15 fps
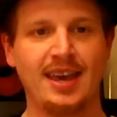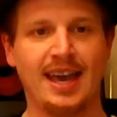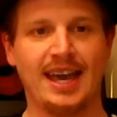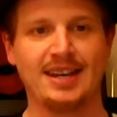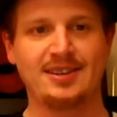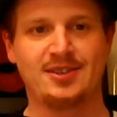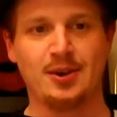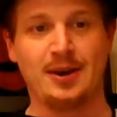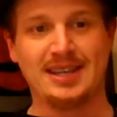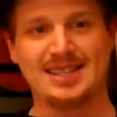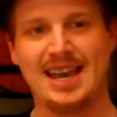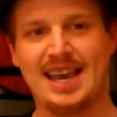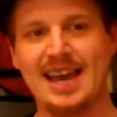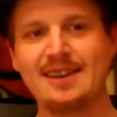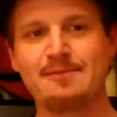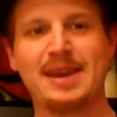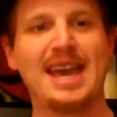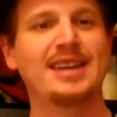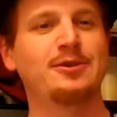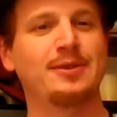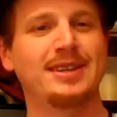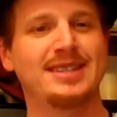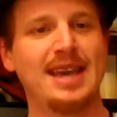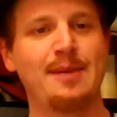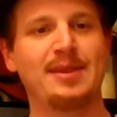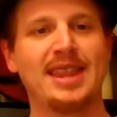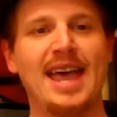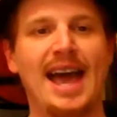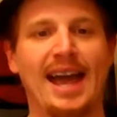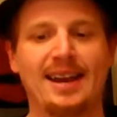And so as I kind of began to
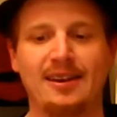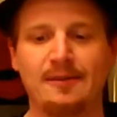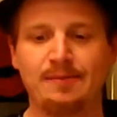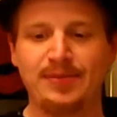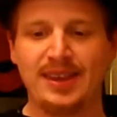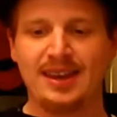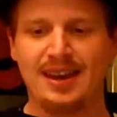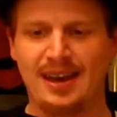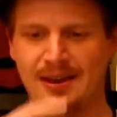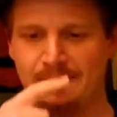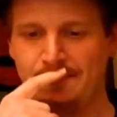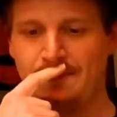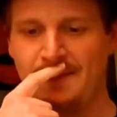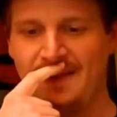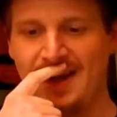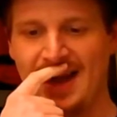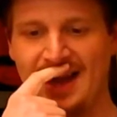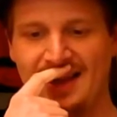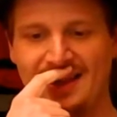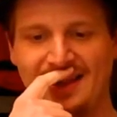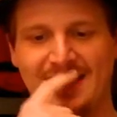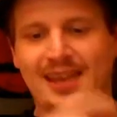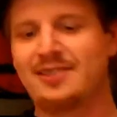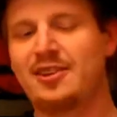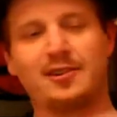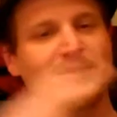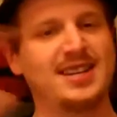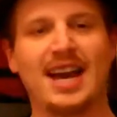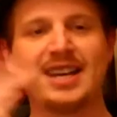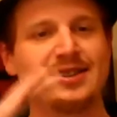examine that, um, th- there
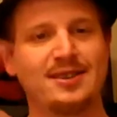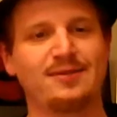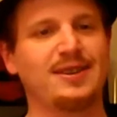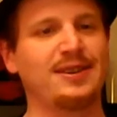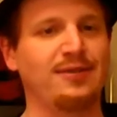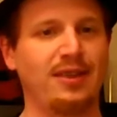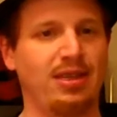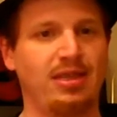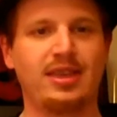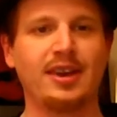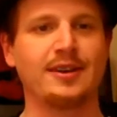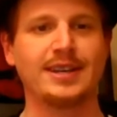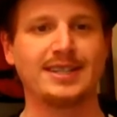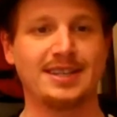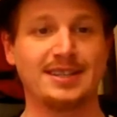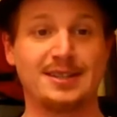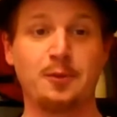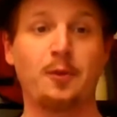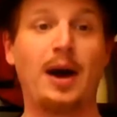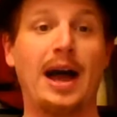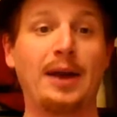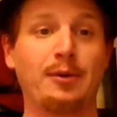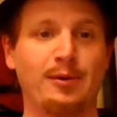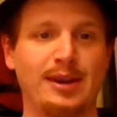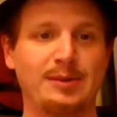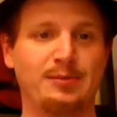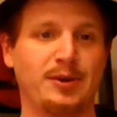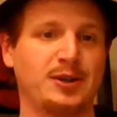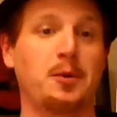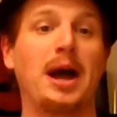are tons of different theories as to why we read
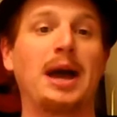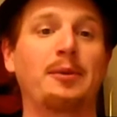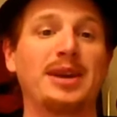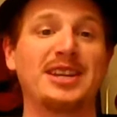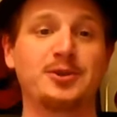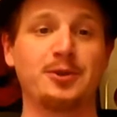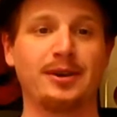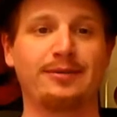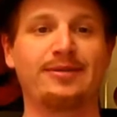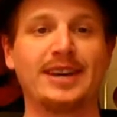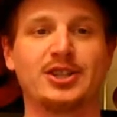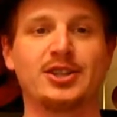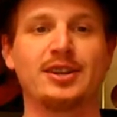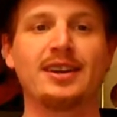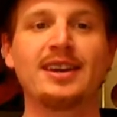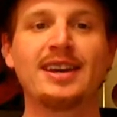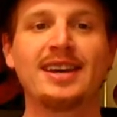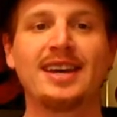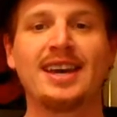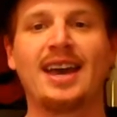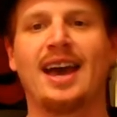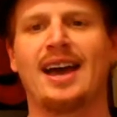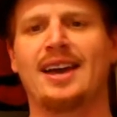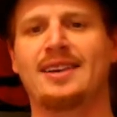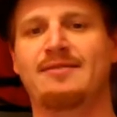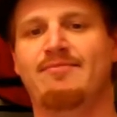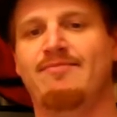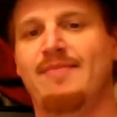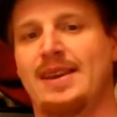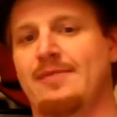books, why we enjoy fiction, uh,
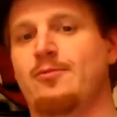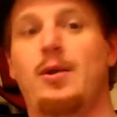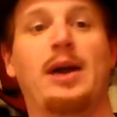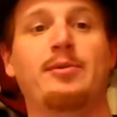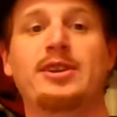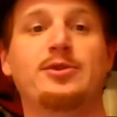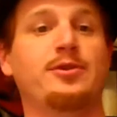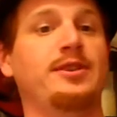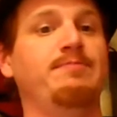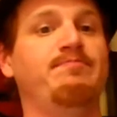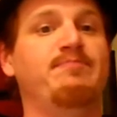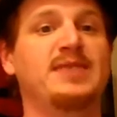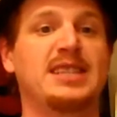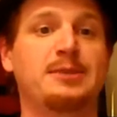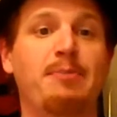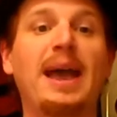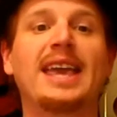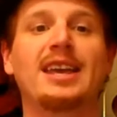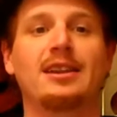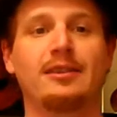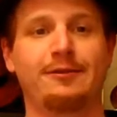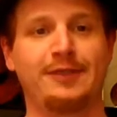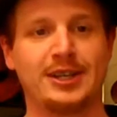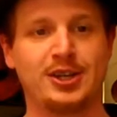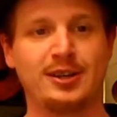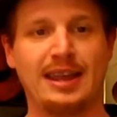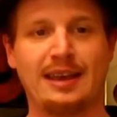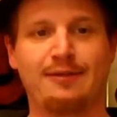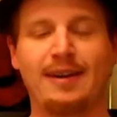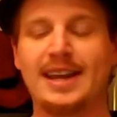and why we enjoy speculative fiction
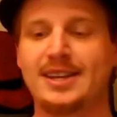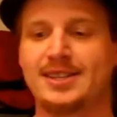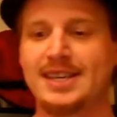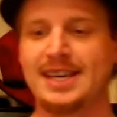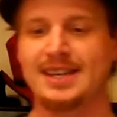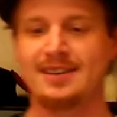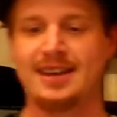like fantasy and,